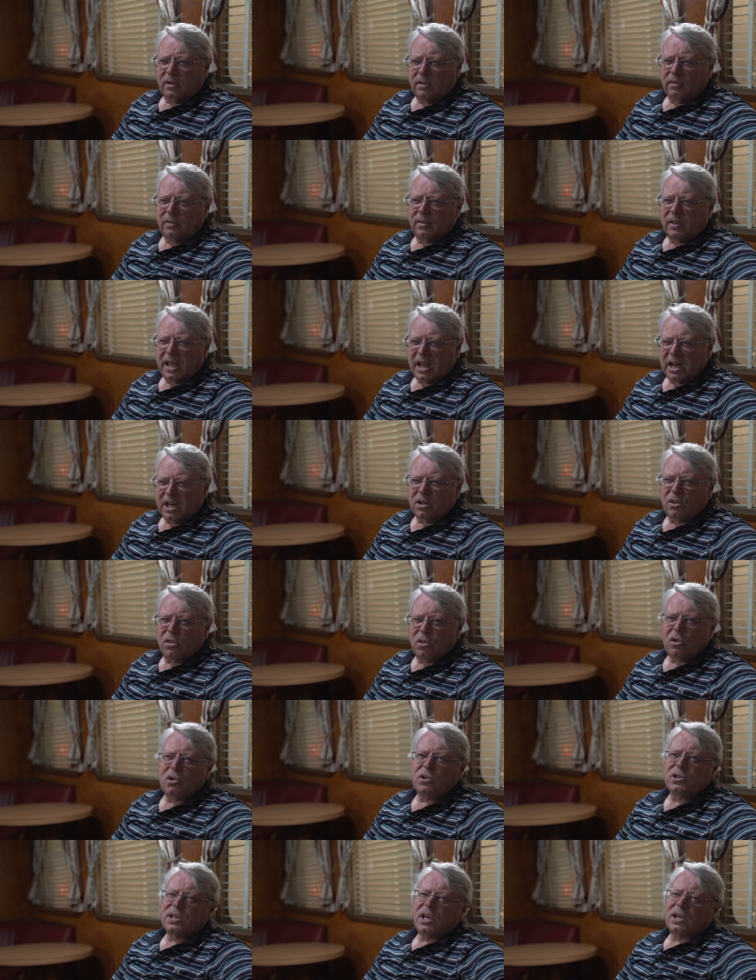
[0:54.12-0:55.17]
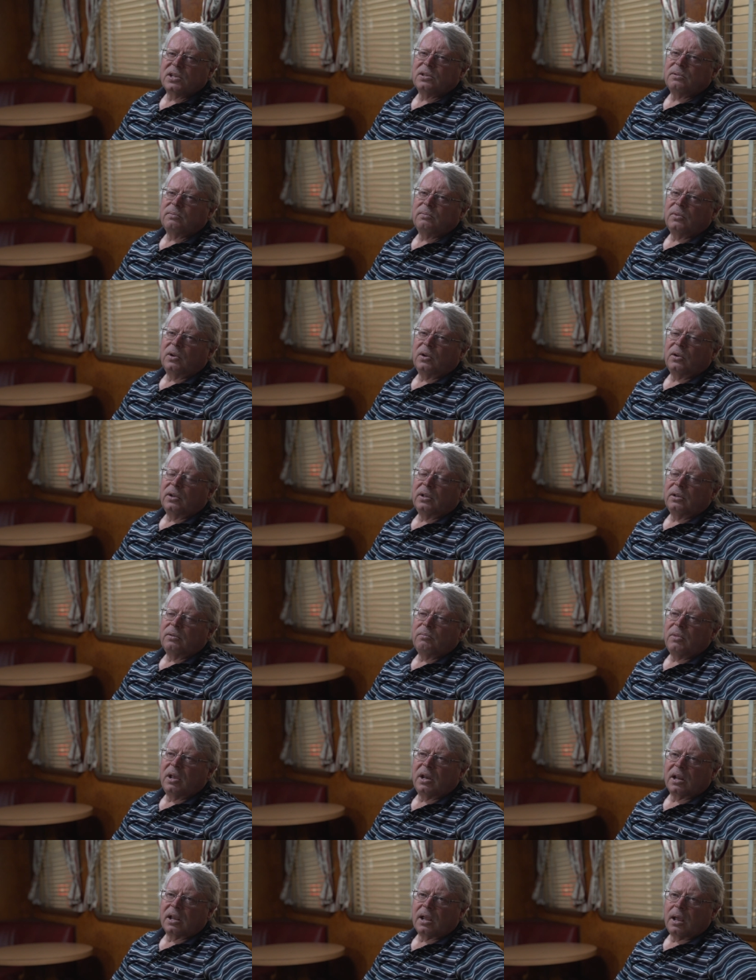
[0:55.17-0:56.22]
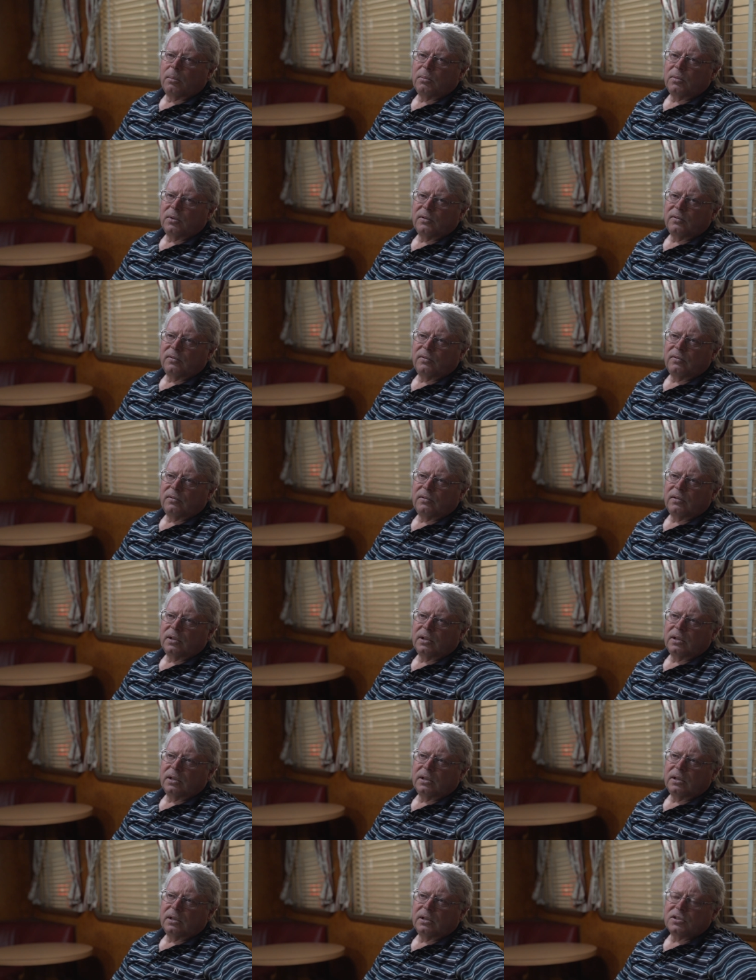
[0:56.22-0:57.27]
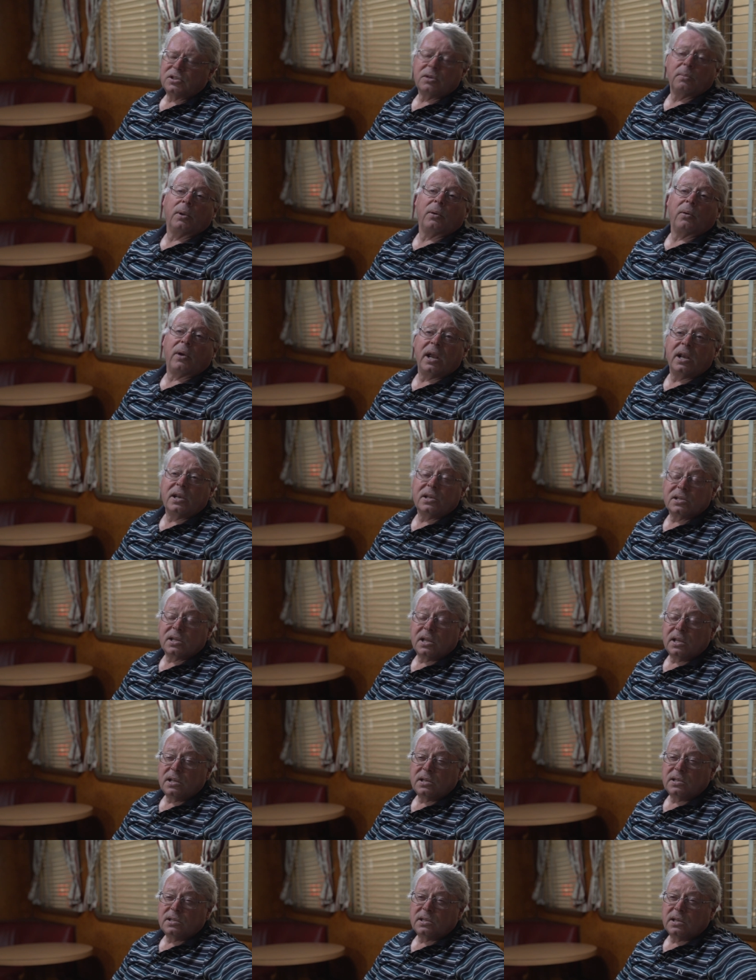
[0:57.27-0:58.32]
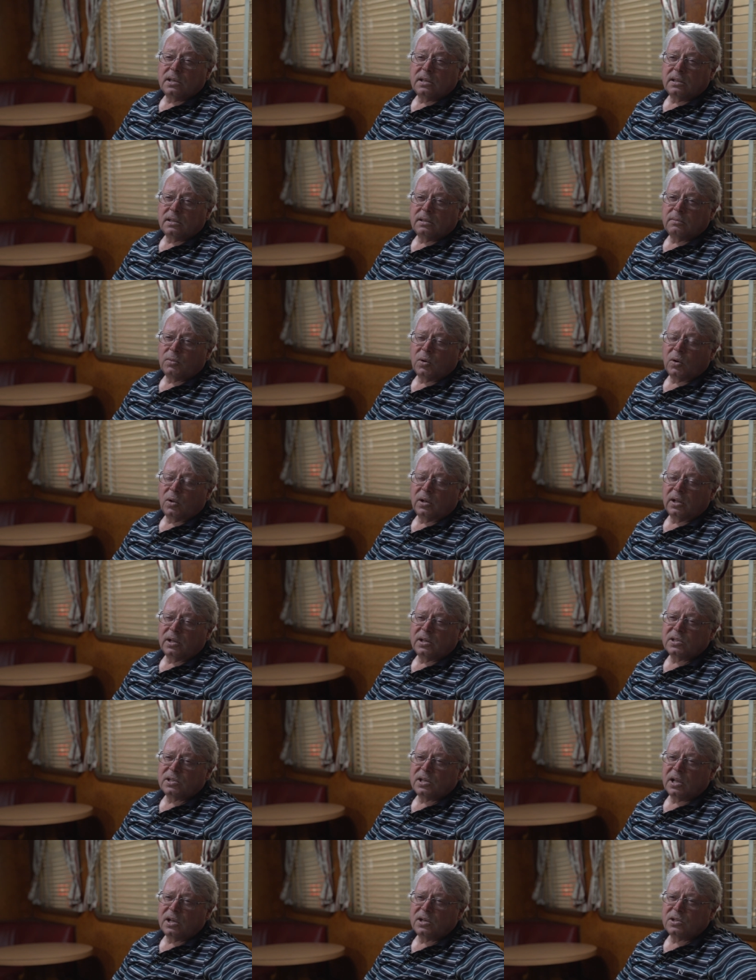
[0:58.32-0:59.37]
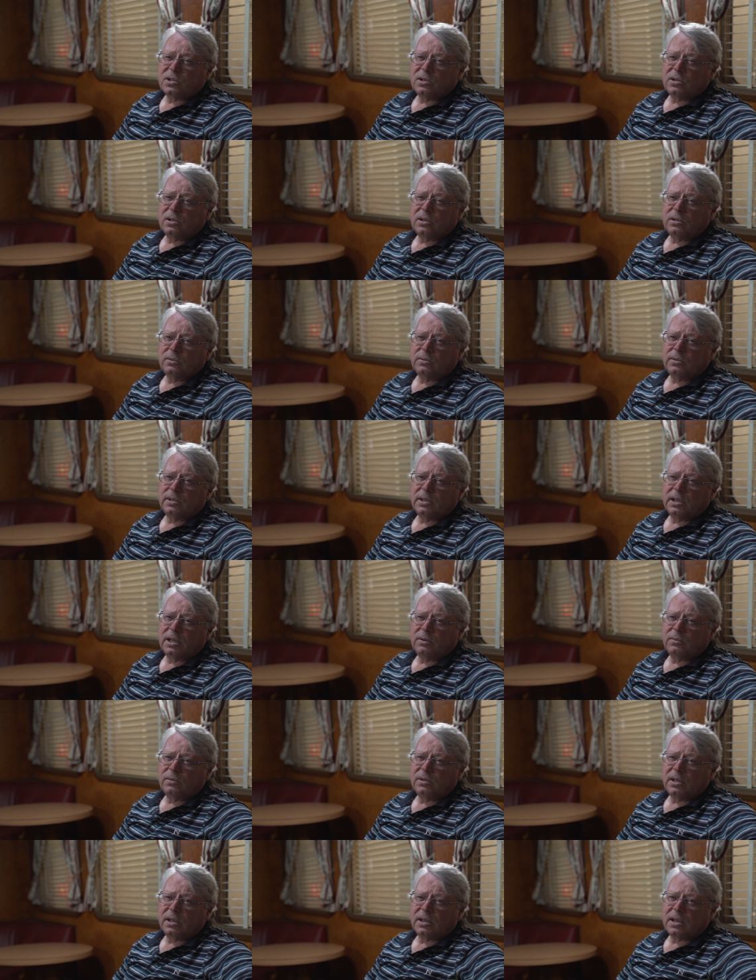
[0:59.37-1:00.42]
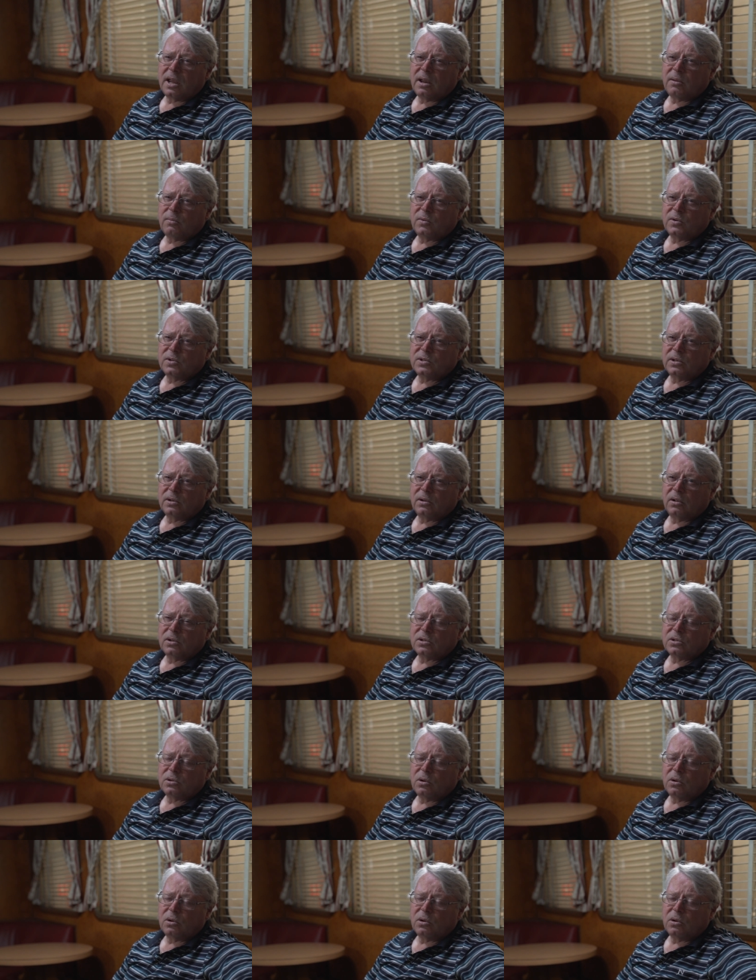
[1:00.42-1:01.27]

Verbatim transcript: that enthusiasm, I met a couple of uh, similar age kids at the Mile End station who were there with their cameras and got